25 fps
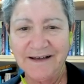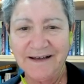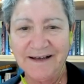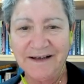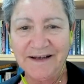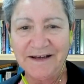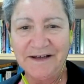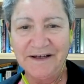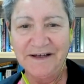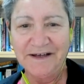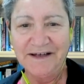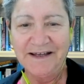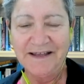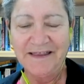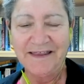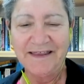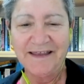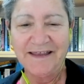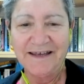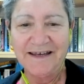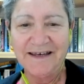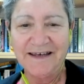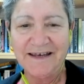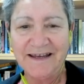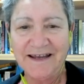and
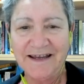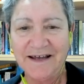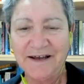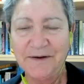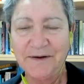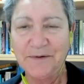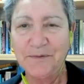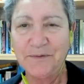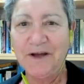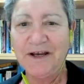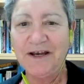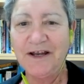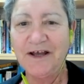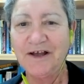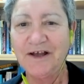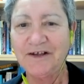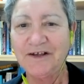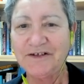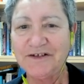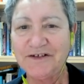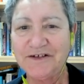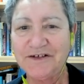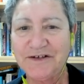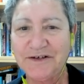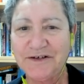then went
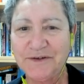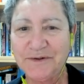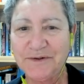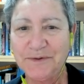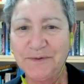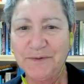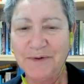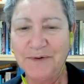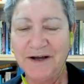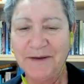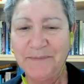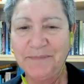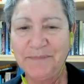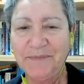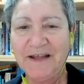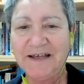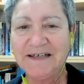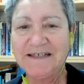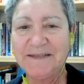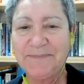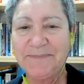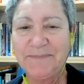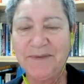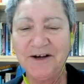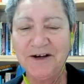on to
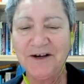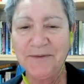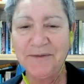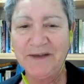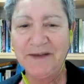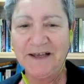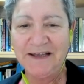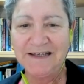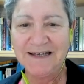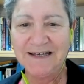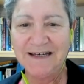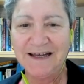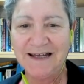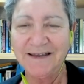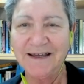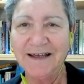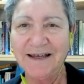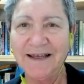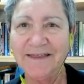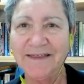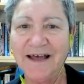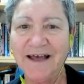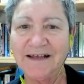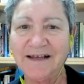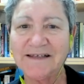experiment. And I
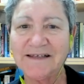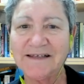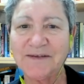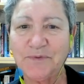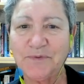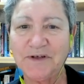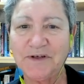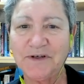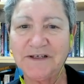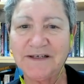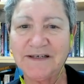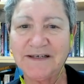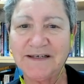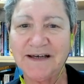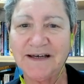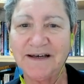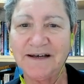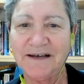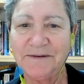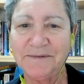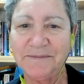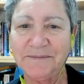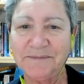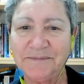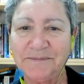think that's what
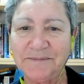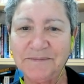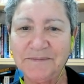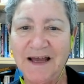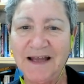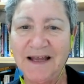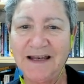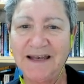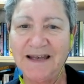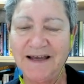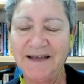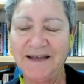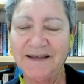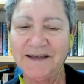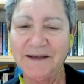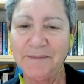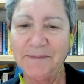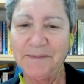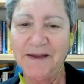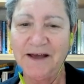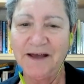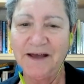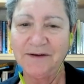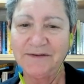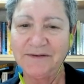I like
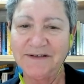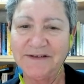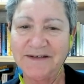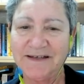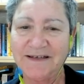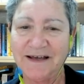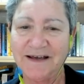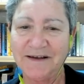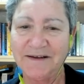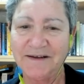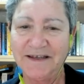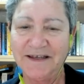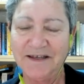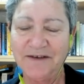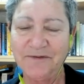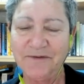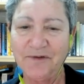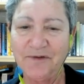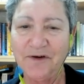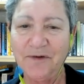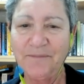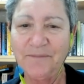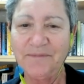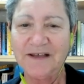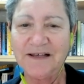about
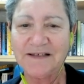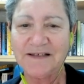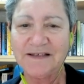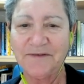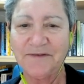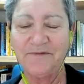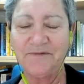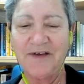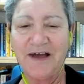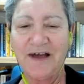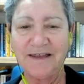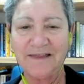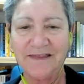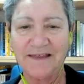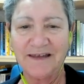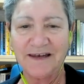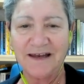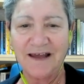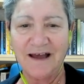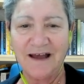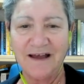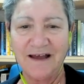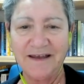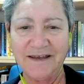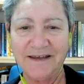Evo, is the fact that
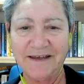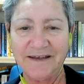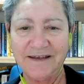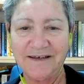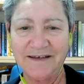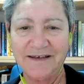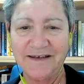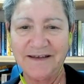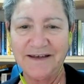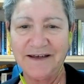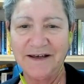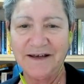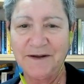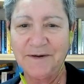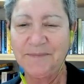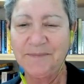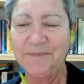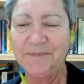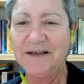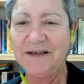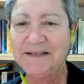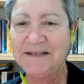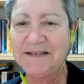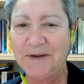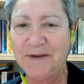I can
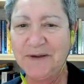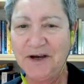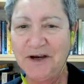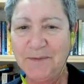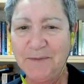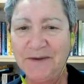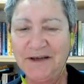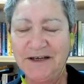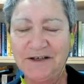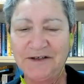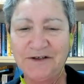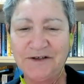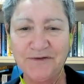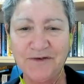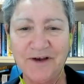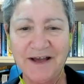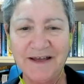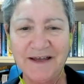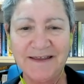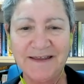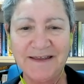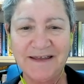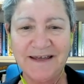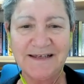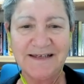experiment and try
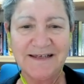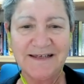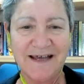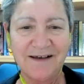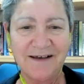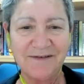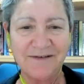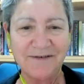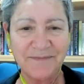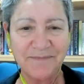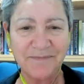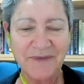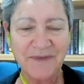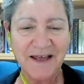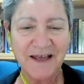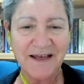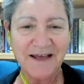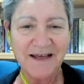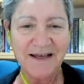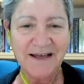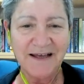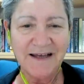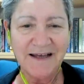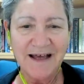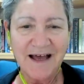things out
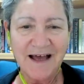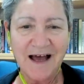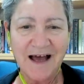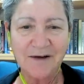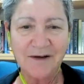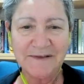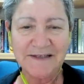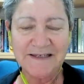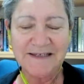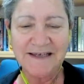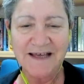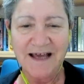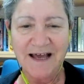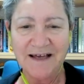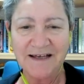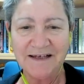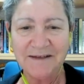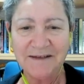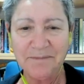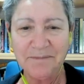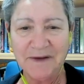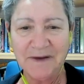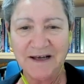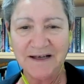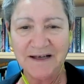
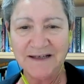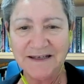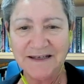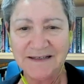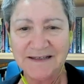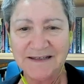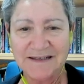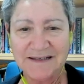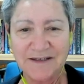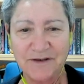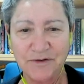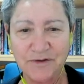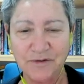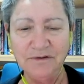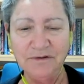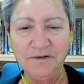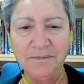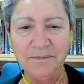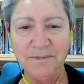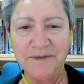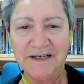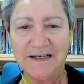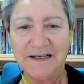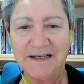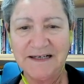outside my
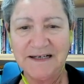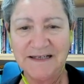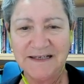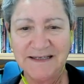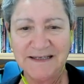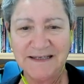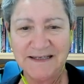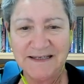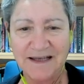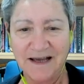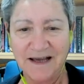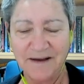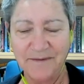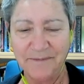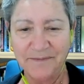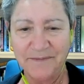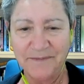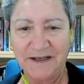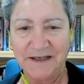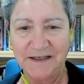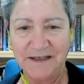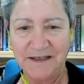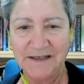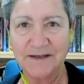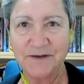school, because
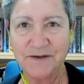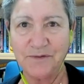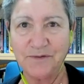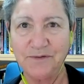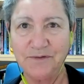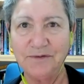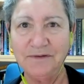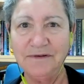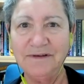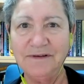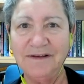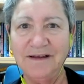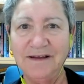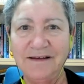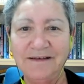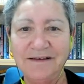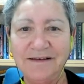in school,